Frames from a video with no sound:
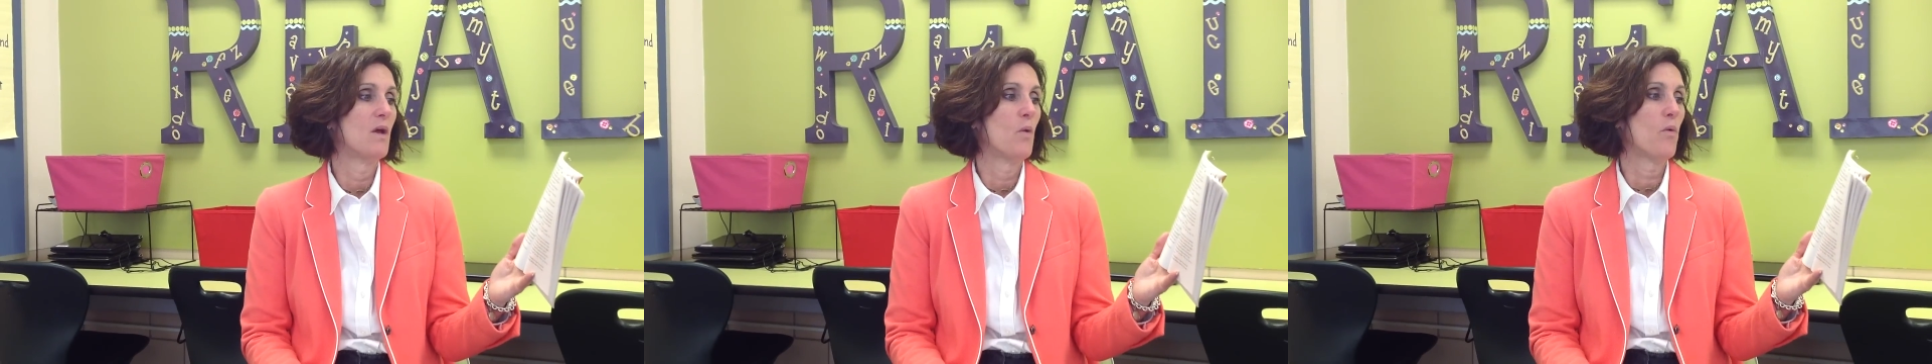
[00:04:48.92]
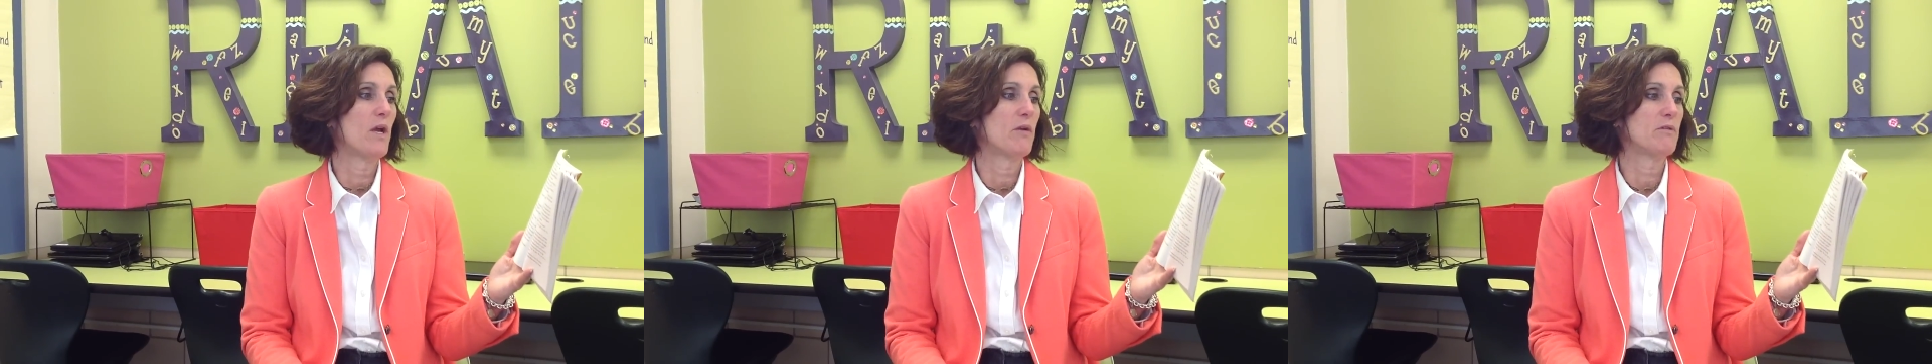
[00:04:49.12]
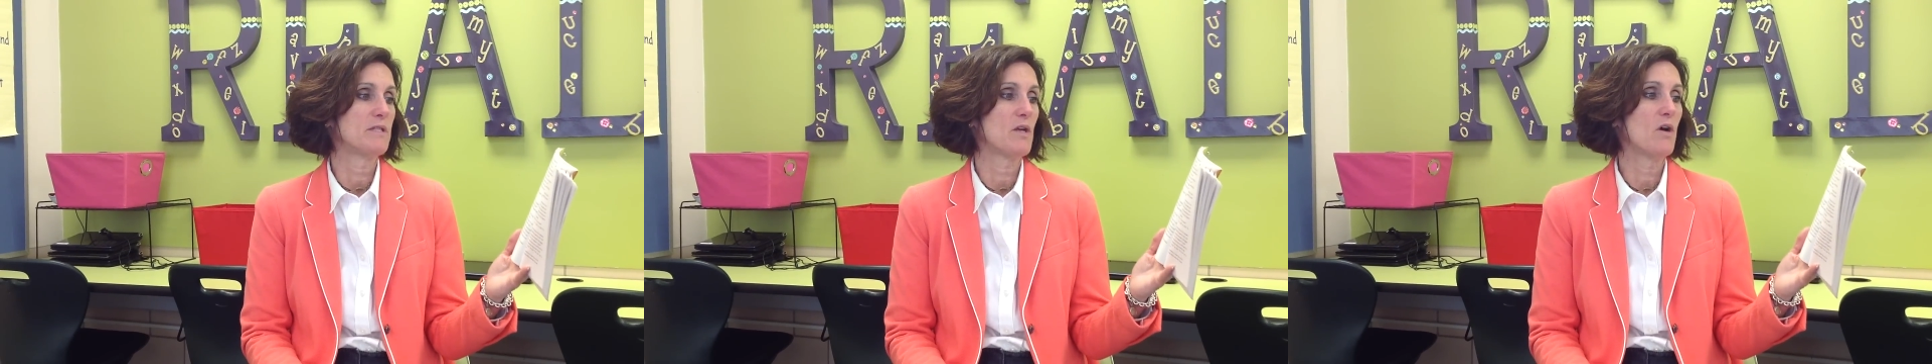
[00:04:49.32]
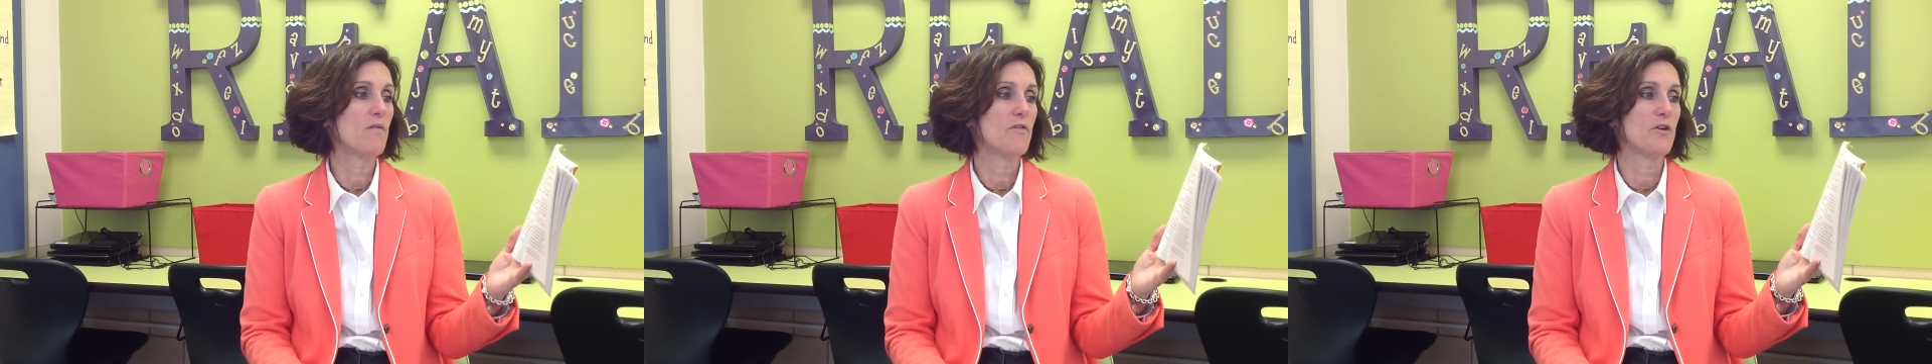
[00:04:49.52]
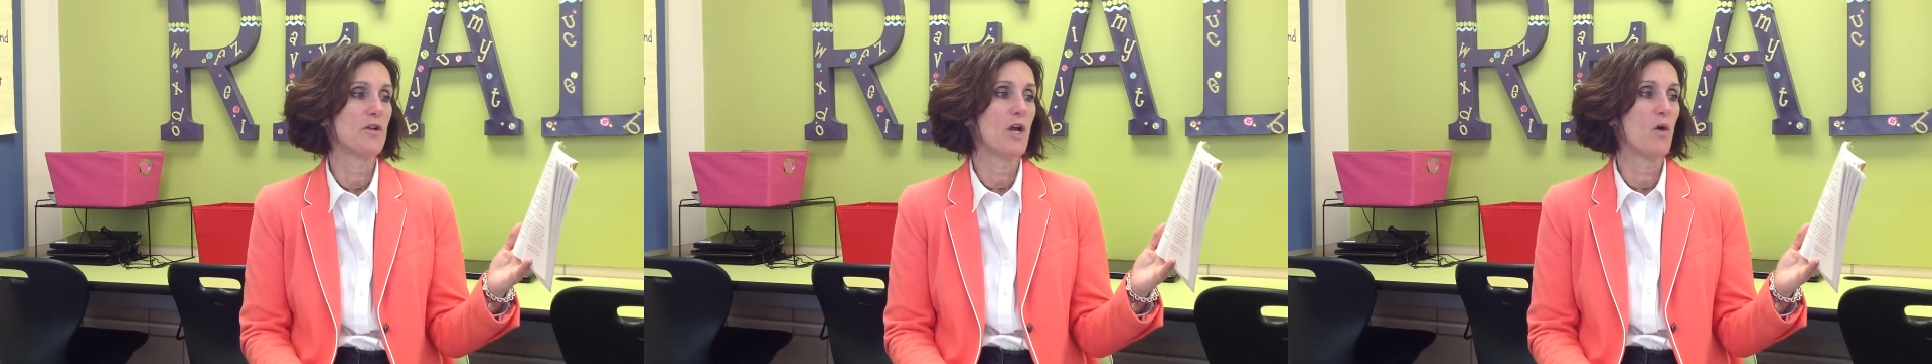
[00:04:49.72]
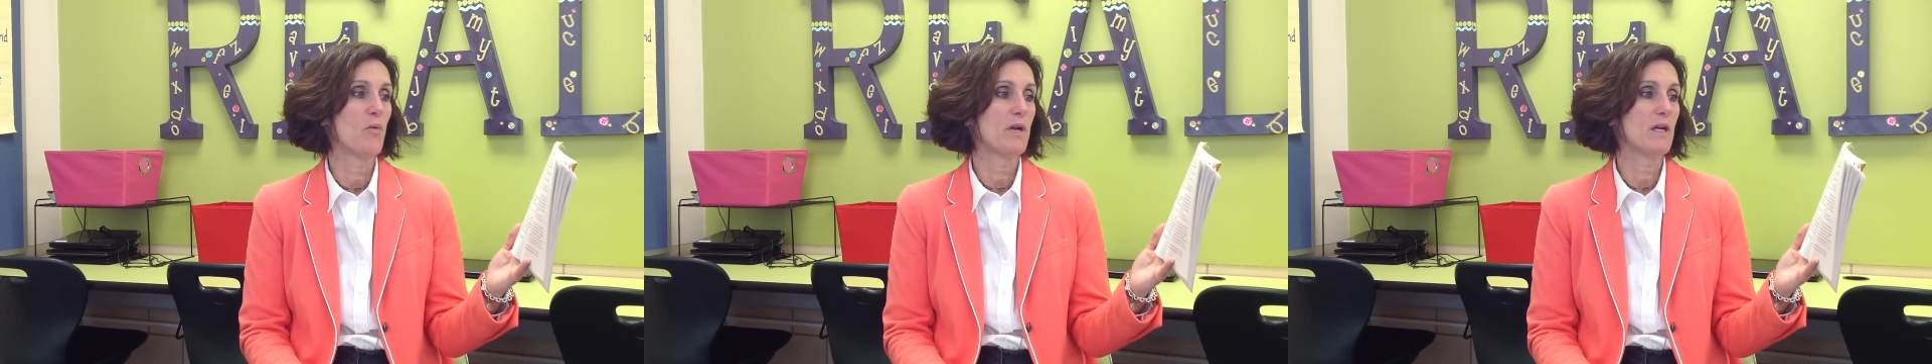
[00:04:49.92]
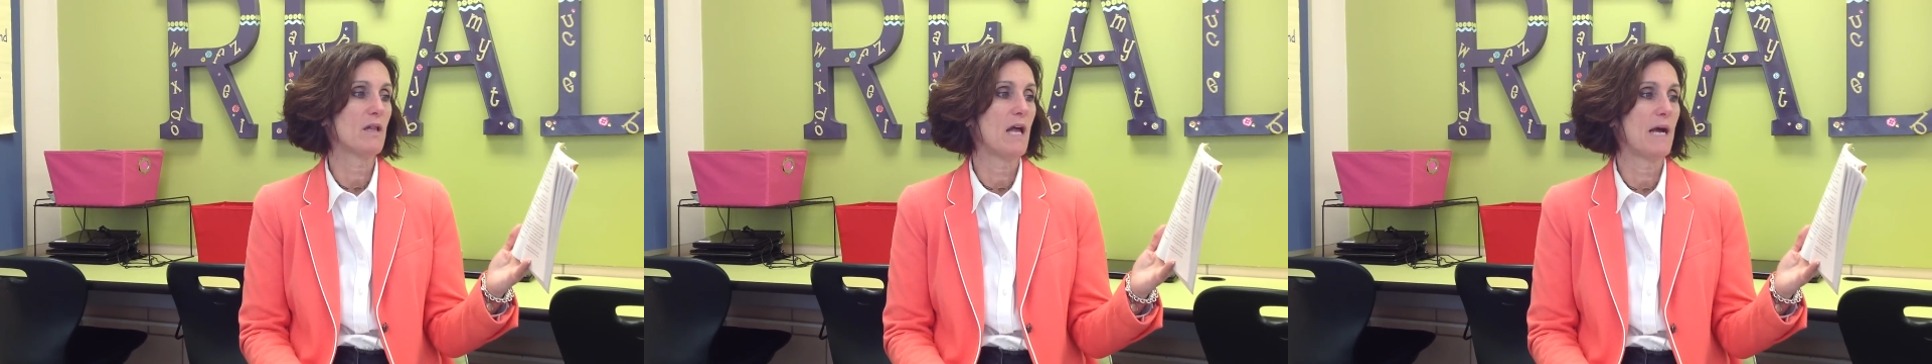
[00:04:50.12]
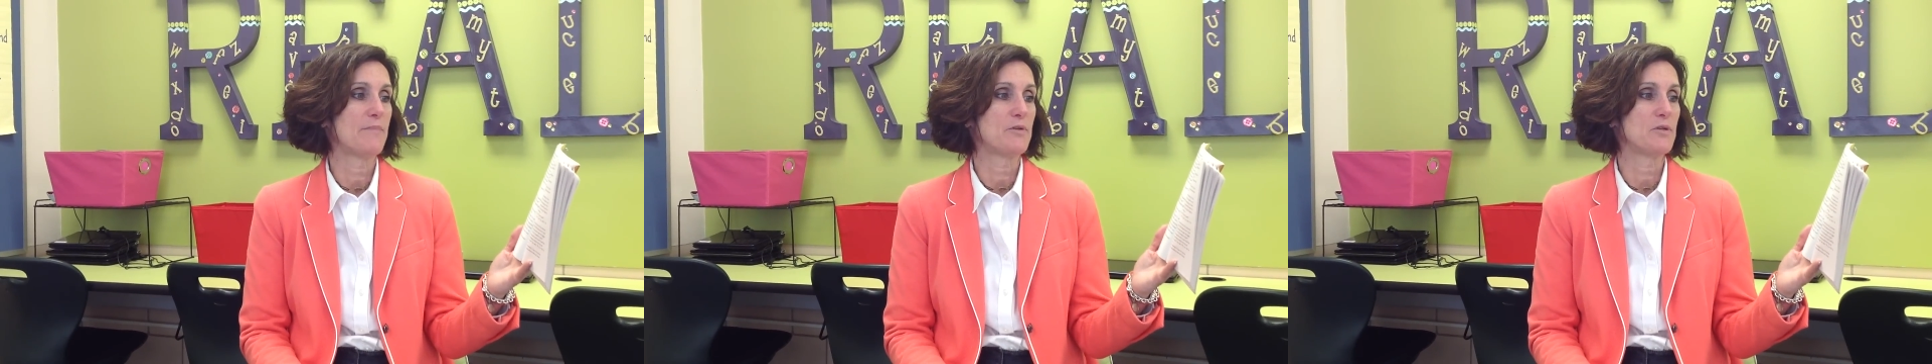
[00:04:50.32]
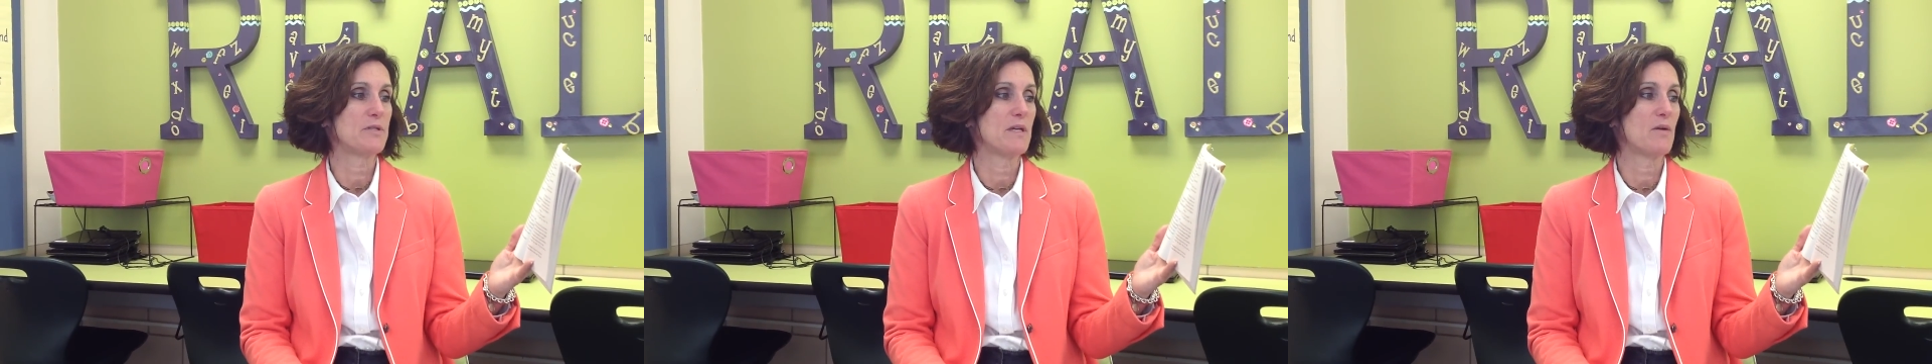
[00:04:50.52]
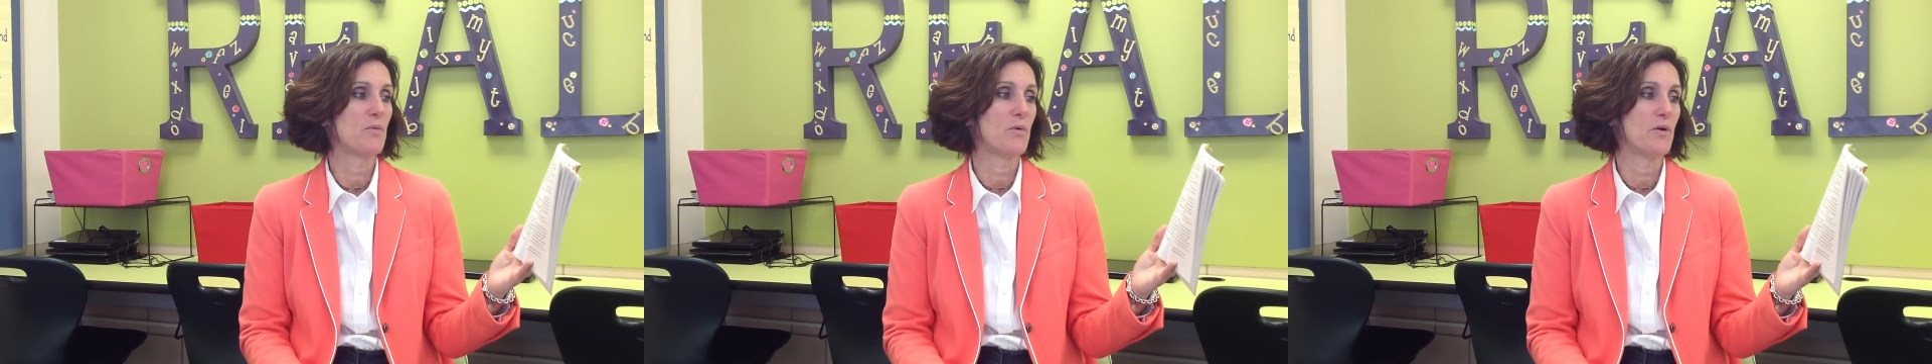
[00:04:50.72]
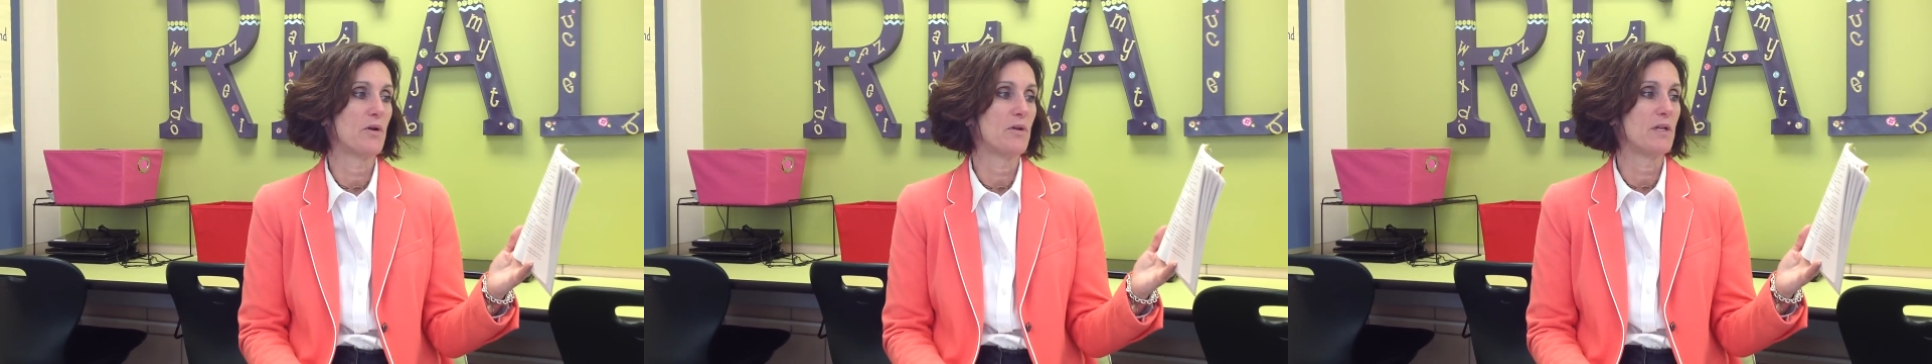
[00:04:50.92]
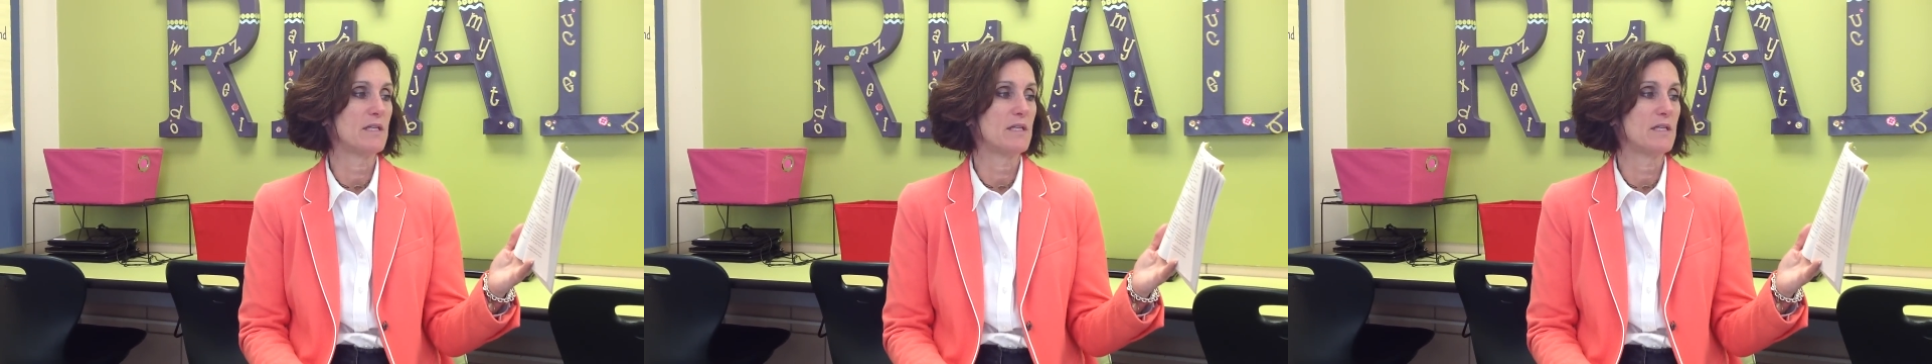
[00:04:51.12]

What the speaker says: When it was over, no one clapped or said a word.